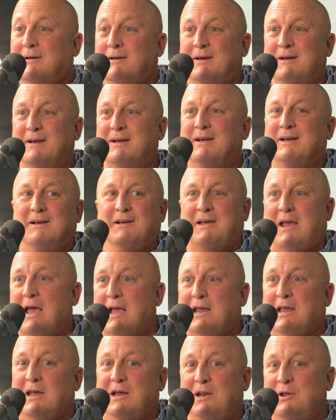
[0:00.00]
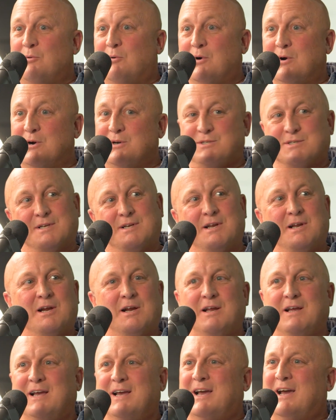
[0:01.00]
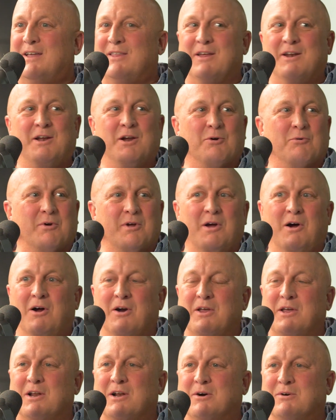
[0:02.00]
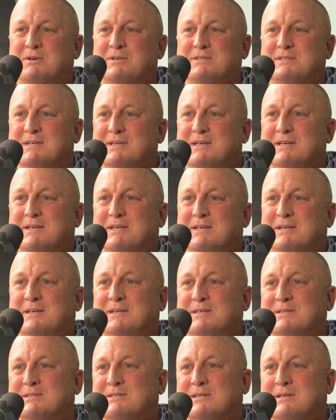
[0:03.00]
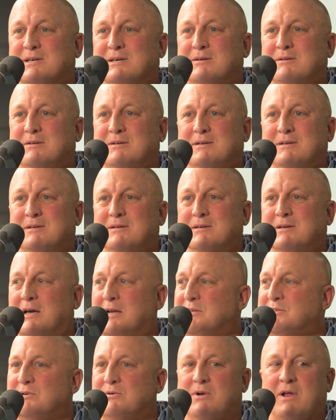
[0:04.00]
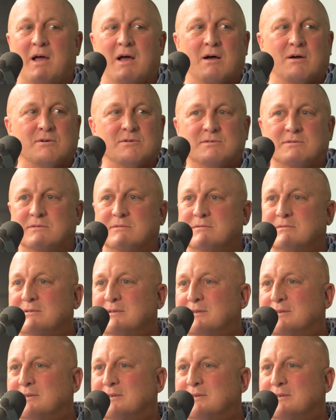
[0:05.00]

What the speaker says: Can't get any worse. And then here we are, he's got his own house.